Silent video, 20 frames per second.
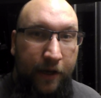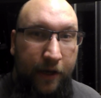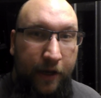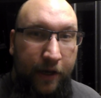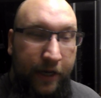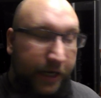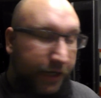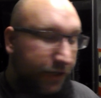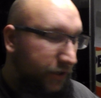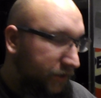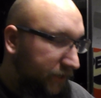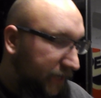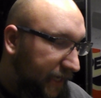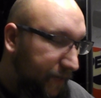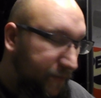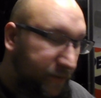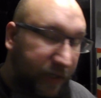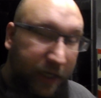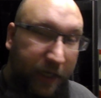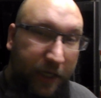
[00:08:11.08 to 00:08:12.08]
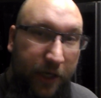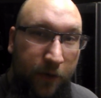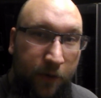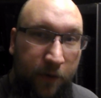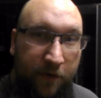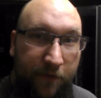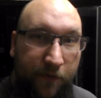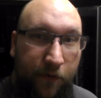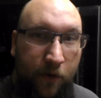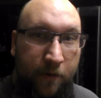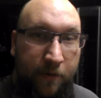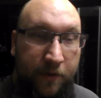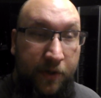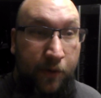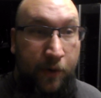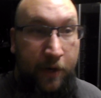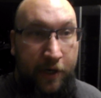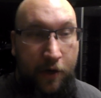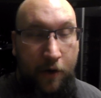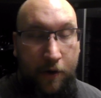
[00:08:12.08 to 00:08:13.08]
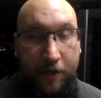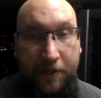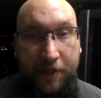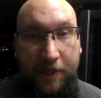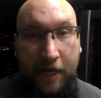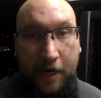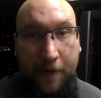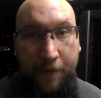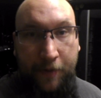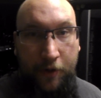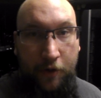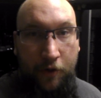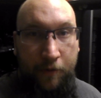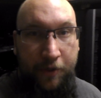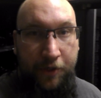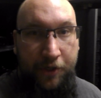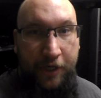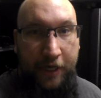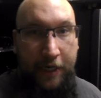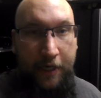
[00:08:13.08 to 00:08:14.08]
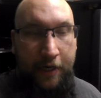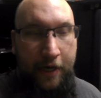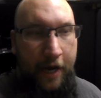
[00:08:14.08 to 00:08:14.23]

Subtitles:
And it just keeps it uniform. So when I go to set up a new machine,